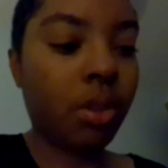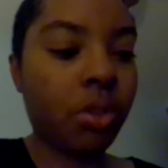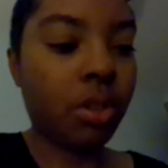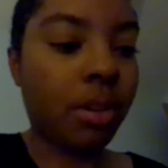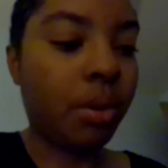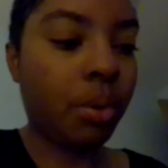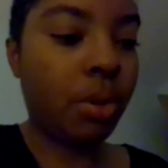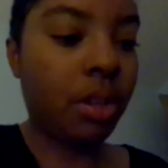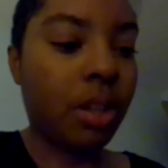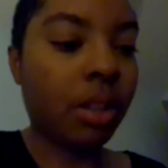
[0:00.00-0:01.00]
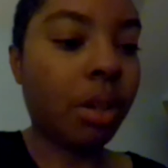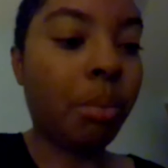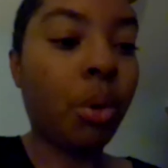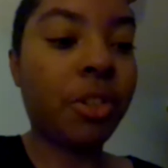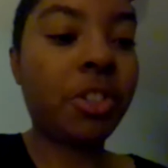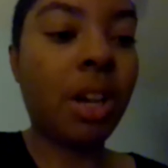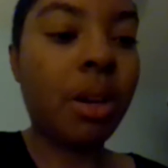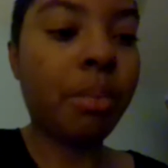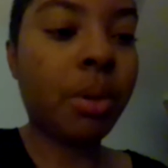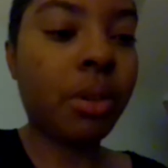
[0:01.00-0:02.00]
So they're more
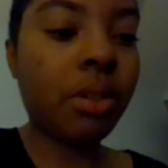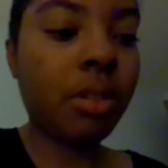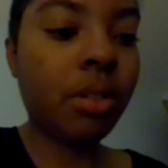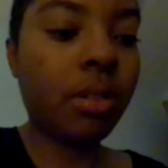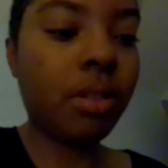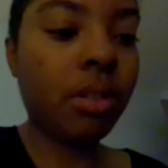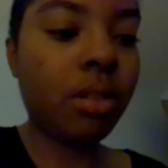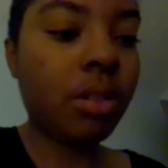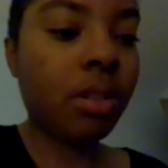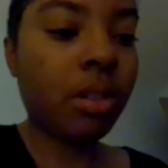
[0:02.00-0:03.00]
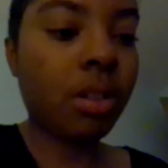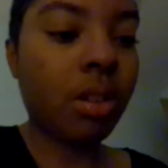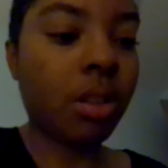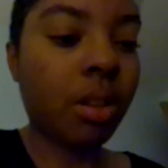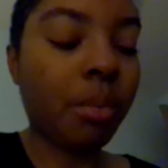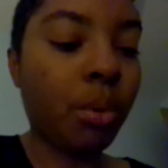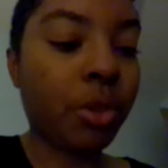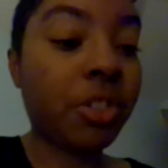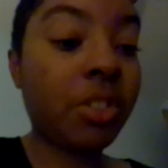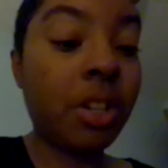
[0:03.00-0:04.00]
somber, they're
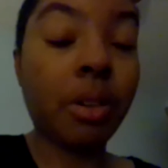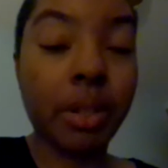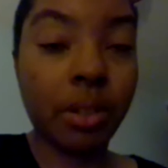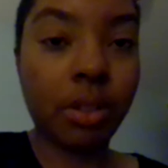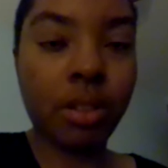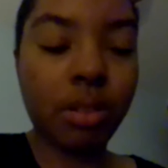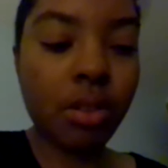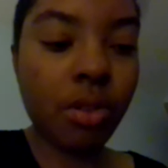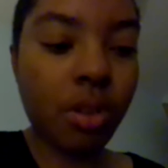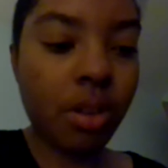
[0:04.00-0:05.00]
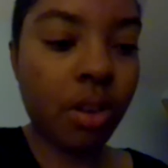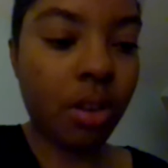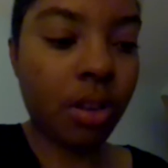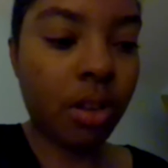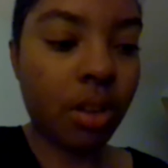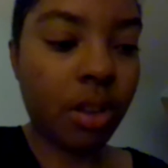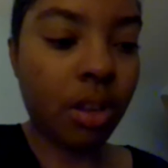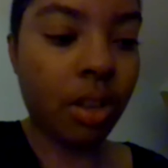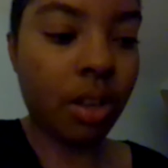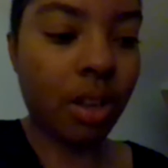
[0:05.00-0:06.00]
more serious,
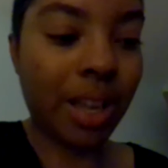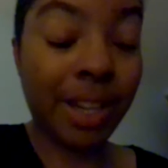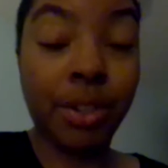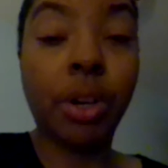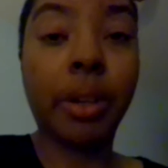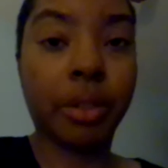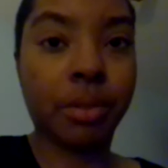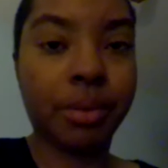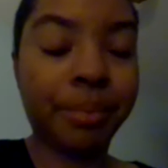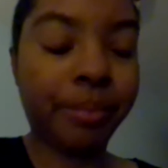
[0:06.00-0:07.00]
and darker.